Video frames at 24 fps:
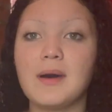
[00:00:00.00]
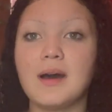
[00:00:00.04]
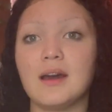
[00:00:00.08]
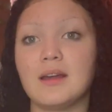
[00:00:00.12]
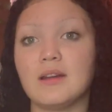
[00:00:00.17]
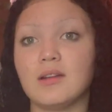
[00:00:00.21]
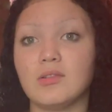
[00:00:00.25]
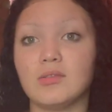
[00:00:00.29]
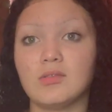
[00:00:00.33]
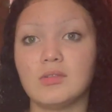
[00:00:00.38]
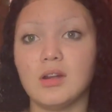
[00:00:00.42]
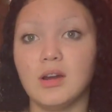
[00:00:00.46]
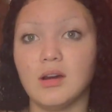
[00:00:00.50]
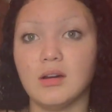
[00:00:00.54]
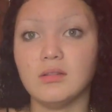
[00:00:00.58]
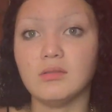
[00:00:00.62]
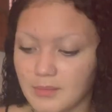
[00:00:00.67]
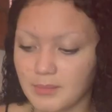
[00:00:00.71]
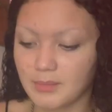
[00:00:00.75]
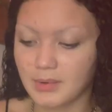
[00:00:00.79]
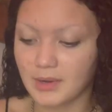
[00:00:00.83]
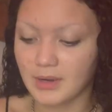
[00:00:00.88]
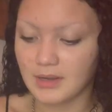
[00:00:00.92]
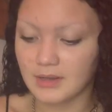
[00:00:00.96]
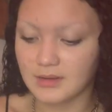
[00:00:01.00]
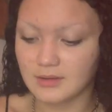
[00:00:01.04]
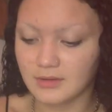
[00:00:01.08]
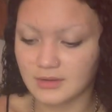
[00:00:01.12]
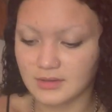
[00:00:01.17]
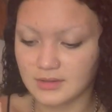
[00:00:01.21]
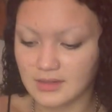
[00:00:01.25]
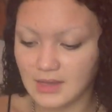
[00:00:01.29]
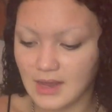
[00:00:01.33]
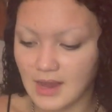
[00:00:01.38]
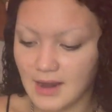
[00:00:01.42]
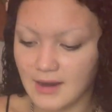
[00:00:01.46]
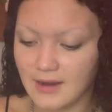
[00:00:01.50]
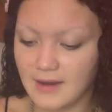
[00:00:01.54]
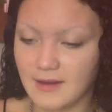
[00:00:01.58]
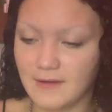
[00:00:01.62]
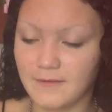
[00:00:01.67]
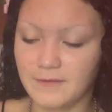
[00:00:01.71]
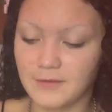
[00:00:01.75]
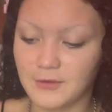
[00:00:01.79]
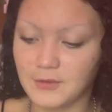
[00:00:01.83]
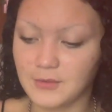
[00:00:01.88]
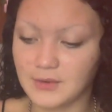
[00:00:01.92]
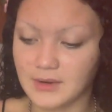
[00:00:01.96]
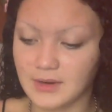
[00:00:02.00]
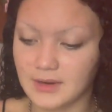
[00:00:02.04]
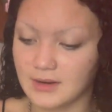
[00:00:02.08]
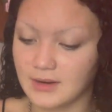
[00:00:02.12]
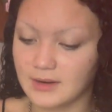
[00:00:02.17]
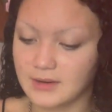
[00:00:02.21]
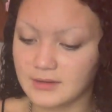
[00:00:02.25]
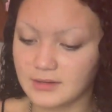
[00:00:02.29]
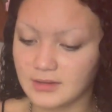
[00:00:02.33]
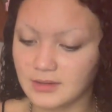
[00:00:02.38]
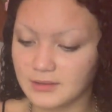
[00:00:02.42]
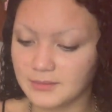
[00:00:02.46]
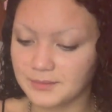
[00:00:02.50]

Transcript: I don't know. But there's that if you need it.